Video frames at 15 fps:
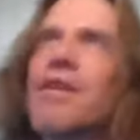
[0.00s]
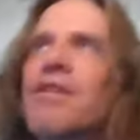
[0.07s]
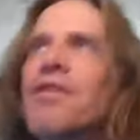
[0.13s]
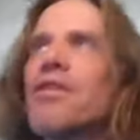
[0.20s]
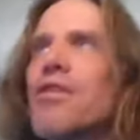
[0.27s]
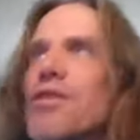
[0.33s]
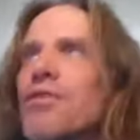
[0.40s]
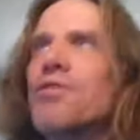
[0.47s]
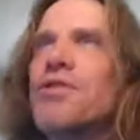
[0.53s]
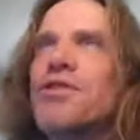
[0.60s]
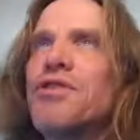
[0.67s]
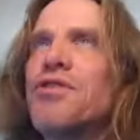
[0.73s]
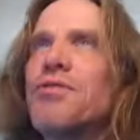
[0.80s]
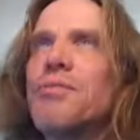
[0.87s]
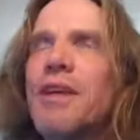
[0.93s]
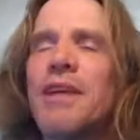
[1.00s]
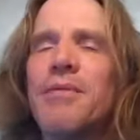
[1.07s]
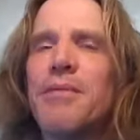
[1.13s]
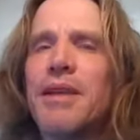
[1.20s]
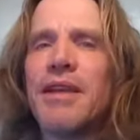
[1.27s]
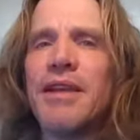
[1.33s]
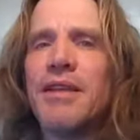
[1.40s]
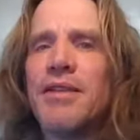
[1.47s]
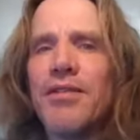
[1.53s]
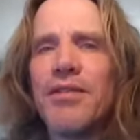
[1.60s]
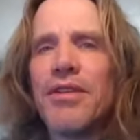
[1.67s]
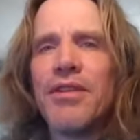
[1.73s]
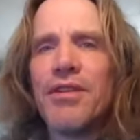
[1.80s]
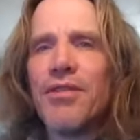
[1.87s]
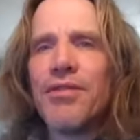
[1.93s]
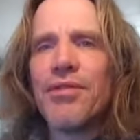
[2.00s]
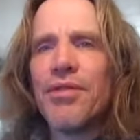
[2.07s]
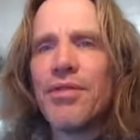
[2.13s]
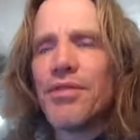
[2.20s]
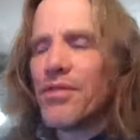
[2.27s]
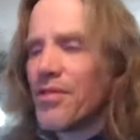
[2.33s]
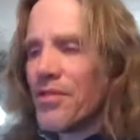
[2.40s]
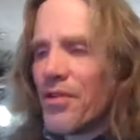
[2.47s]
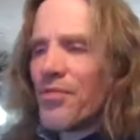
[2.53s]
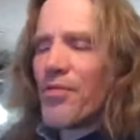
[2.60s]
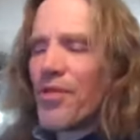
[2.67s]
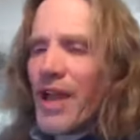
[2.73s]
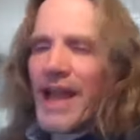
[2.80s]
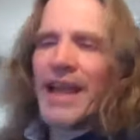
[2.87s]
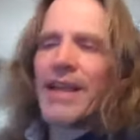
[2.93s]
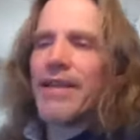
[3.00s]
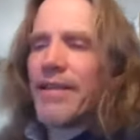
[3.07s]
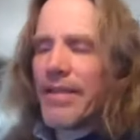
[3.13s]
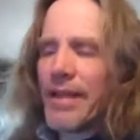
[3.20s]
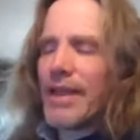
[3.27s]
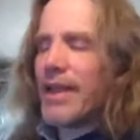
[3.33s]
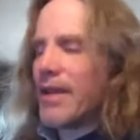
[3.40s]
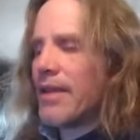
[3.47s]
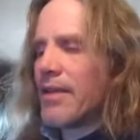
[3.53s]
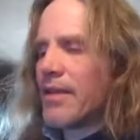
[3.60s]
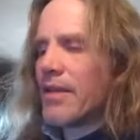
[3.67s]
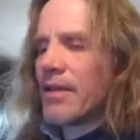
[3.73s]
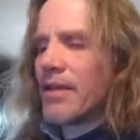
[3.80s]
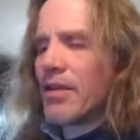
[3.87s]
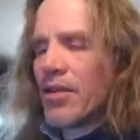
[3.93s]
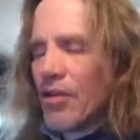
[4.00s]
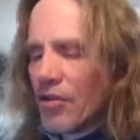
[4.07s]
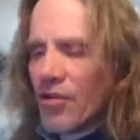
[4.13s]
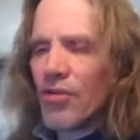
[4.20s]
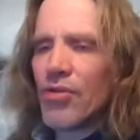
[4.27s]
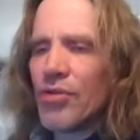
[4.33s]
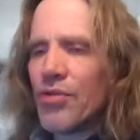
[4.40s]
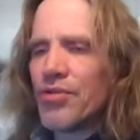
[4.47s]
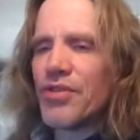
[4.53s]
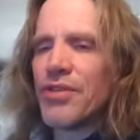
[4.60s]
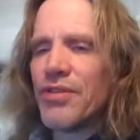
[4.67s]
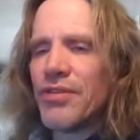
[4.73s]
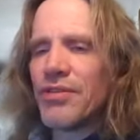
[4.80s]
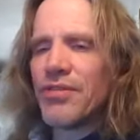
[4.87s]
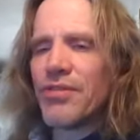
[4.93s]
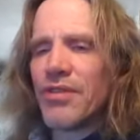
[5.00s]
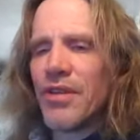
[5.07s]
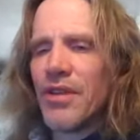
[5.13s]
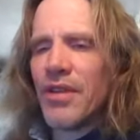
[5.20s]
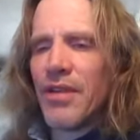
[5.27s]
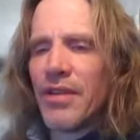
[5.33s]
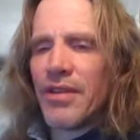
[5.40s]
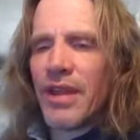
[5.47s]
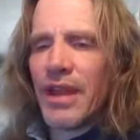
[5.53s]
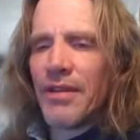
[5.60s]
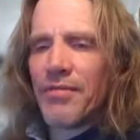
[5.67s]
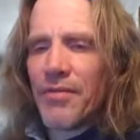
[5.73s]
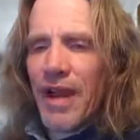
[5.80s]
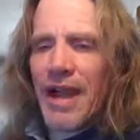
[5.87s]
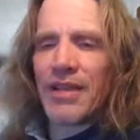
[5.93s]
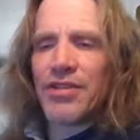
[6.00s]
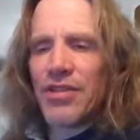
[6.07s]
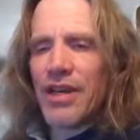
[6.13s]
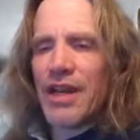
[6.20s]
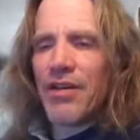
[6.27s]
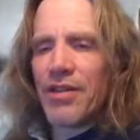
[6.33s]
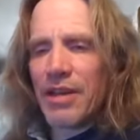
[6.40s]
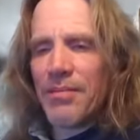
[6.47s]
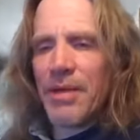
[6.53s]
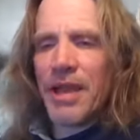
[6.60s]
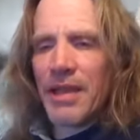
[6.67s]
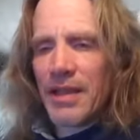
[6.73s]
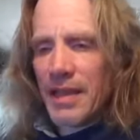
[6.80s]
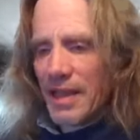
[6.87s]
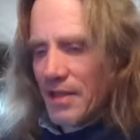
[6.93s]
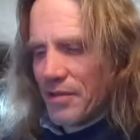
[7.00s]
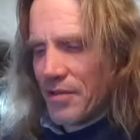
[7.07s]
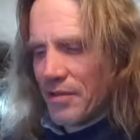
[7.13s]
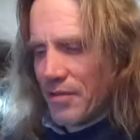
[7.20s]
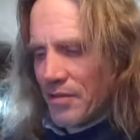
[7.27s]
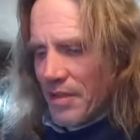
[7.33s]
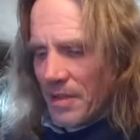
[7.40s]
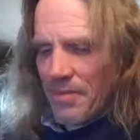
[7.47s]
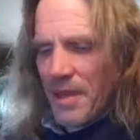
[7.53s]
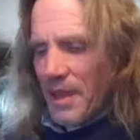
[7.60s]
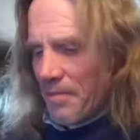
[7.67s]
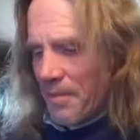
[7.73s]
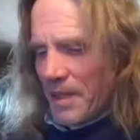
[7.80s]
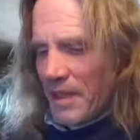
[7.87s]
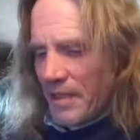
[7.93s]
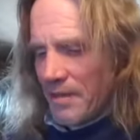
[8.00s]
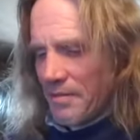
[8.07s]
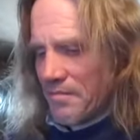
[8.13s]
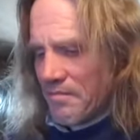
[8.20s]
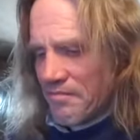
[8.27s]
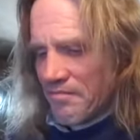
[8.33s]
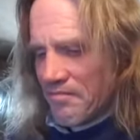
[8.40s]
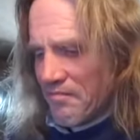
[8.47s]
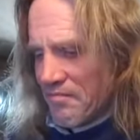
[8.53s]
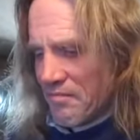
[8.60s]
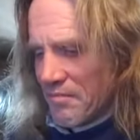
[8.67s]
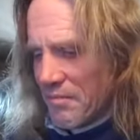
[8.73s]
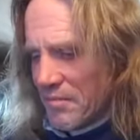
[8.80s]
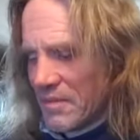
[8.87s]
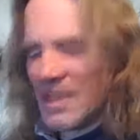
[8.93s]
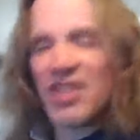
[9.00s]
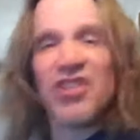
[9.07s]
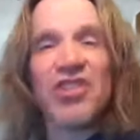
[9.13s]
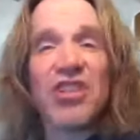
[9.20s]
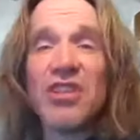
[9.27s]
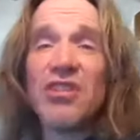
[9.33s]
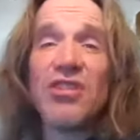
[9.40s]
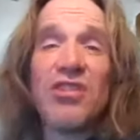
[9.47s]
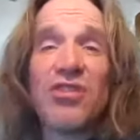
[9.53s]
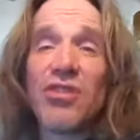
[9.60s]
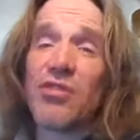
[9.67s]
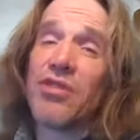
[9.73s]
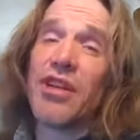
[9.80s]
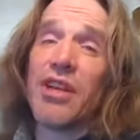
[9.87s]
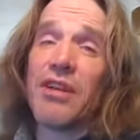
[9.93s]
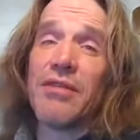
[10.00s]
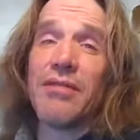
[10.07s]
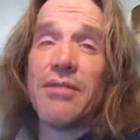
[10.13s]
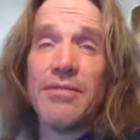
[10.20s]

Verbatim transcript: conclusions may be, you you know you, you don't like the the conclusions that rationality may lead to. They may be disconcerting.